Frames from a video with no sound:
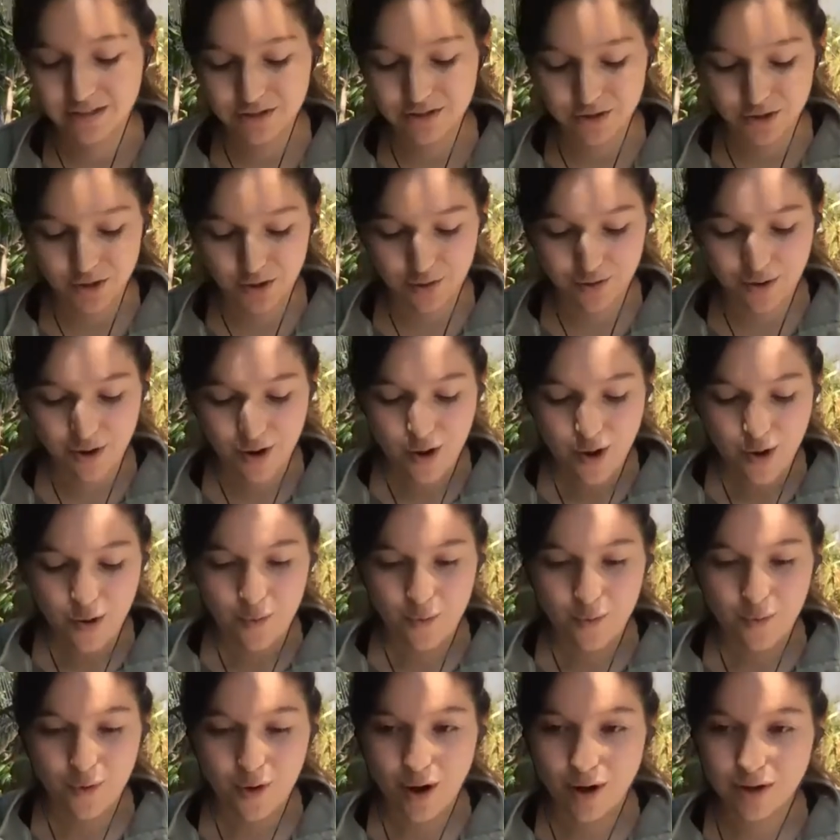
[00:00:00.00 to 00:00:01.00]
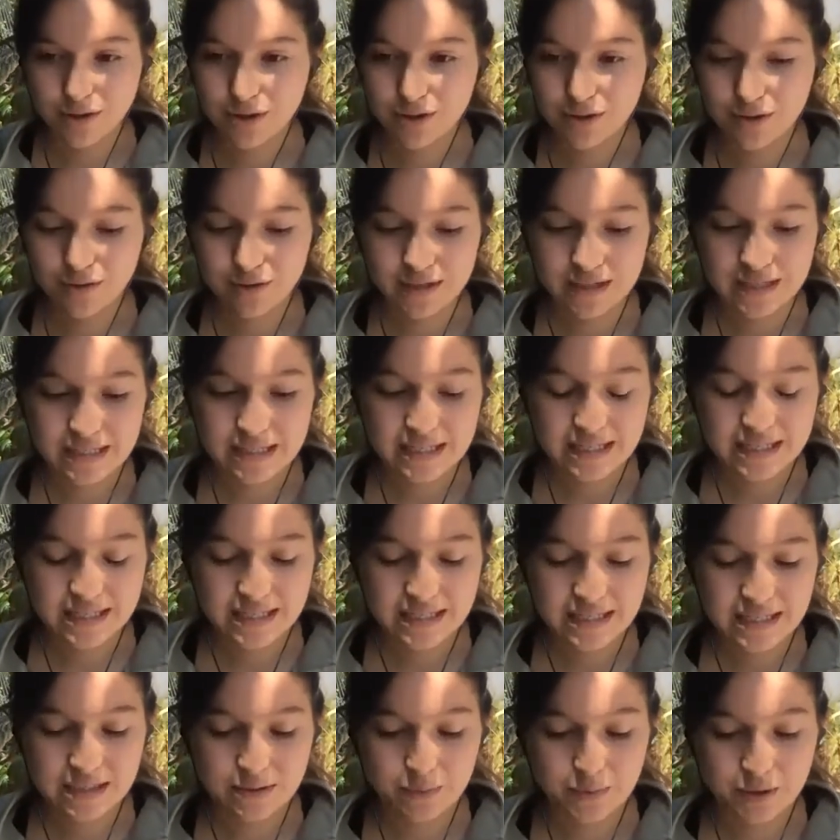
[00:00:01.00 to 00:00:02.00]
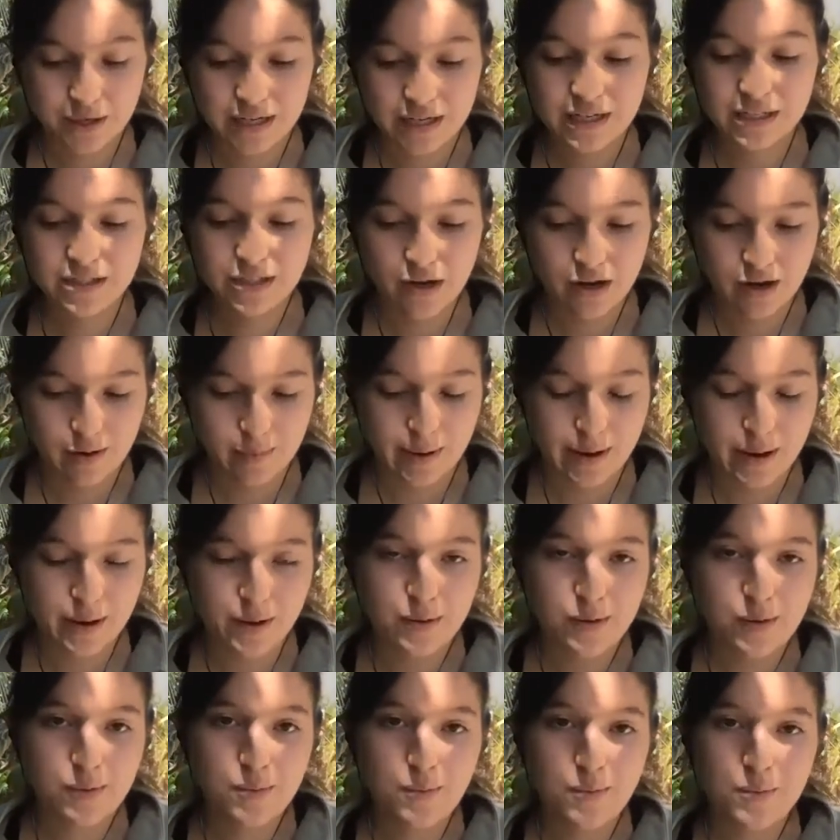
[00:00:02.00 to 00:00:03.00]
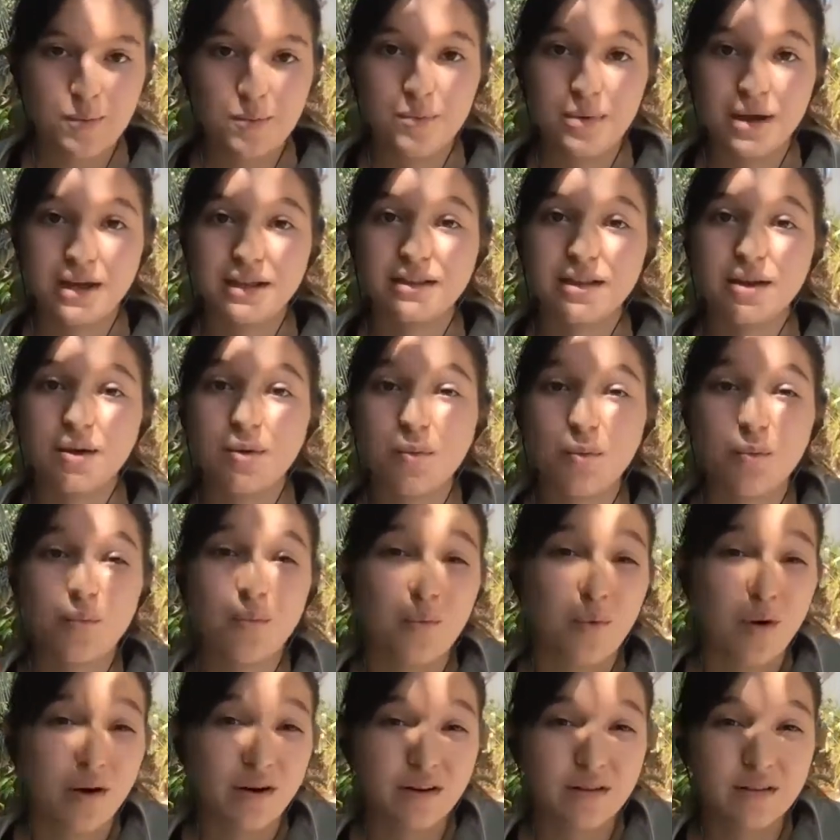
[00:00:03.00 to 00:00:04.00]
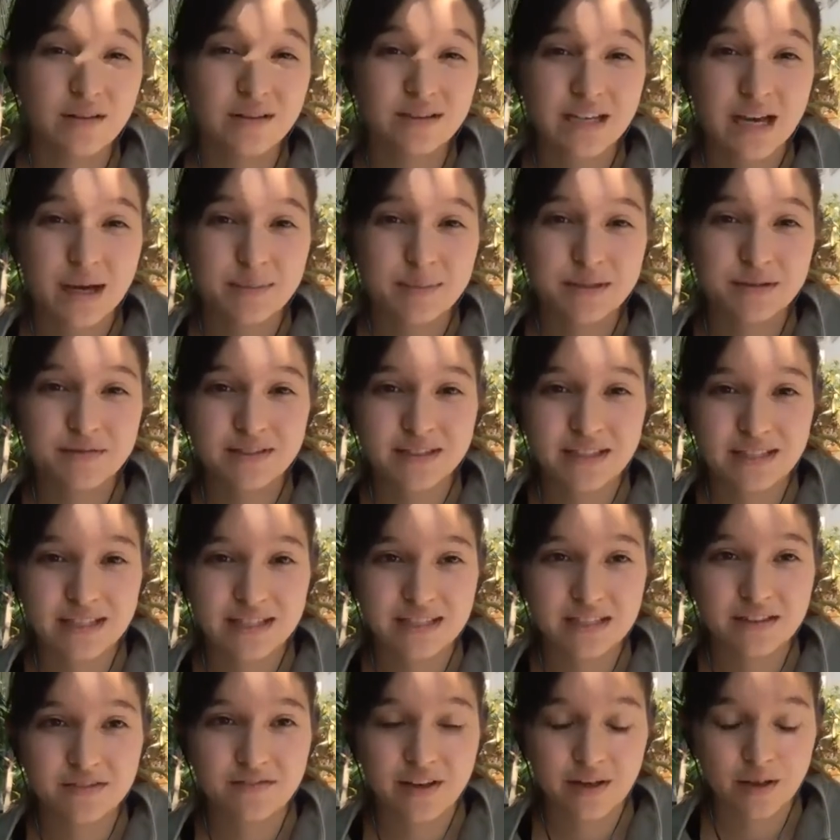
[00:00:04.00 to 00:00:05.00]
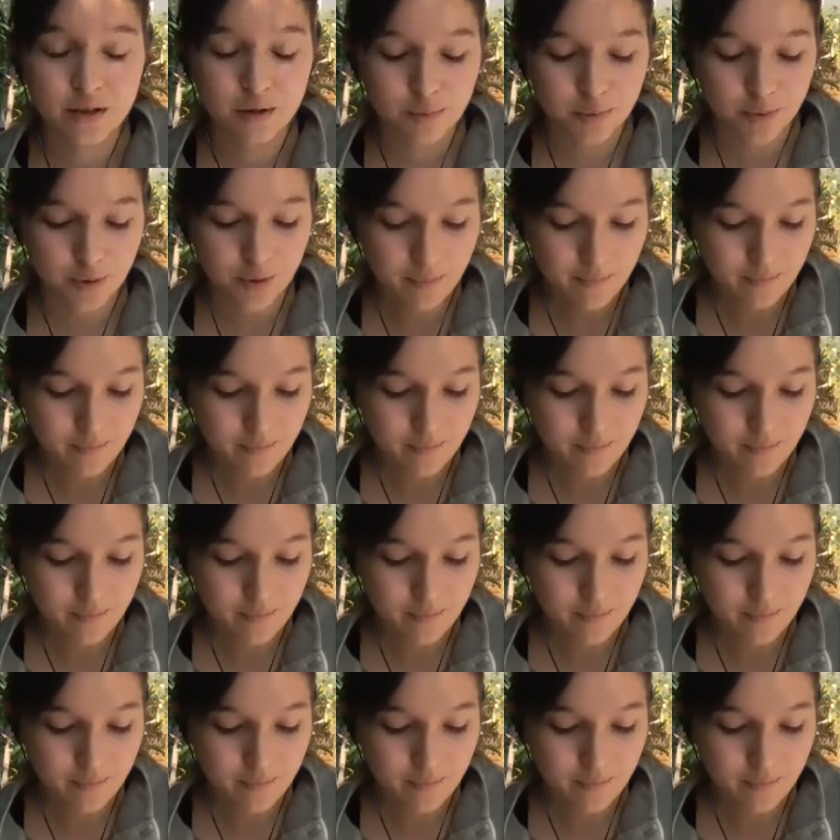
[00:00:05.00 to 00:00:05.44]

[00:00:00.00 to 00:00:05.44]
So we're going to talk about mainly what are the types of seeds available,